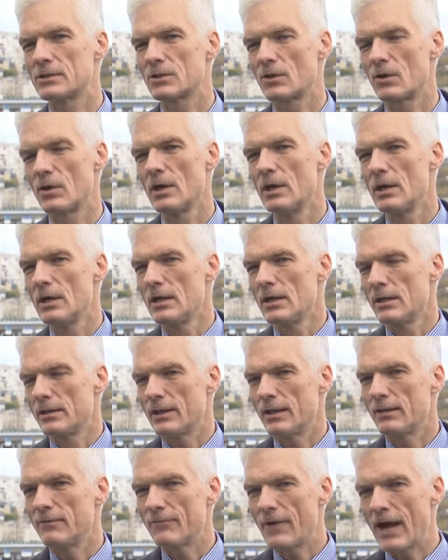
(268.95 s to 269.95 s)
So
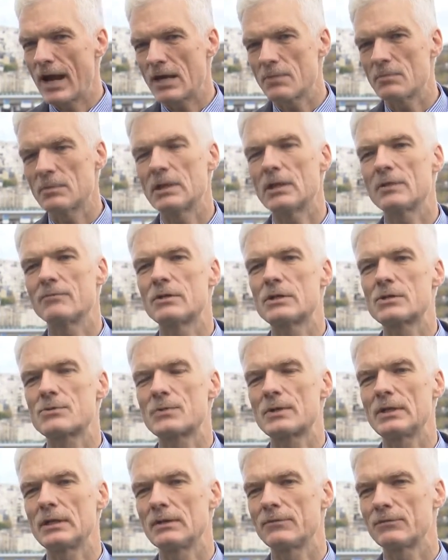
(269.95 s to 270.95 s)
the environment in which
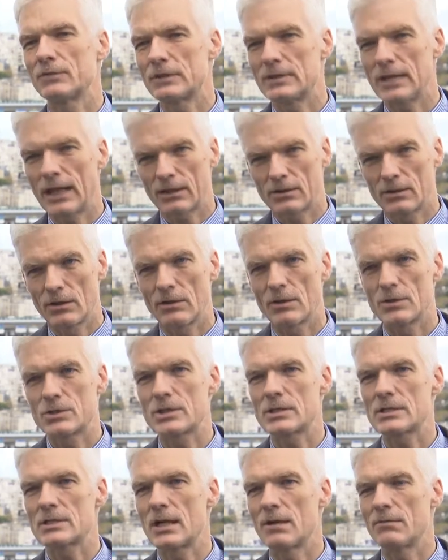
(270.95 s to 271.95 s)
we live, the
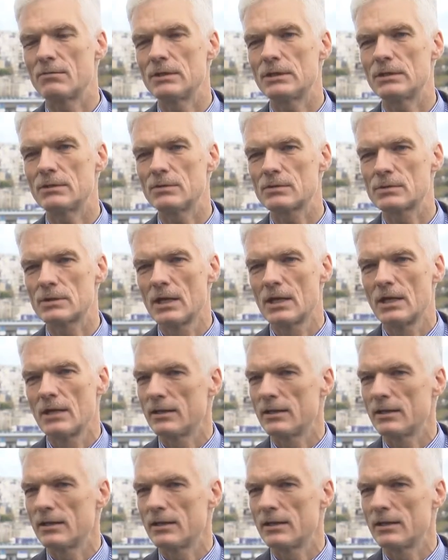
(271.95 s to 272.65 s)
technologies that we use,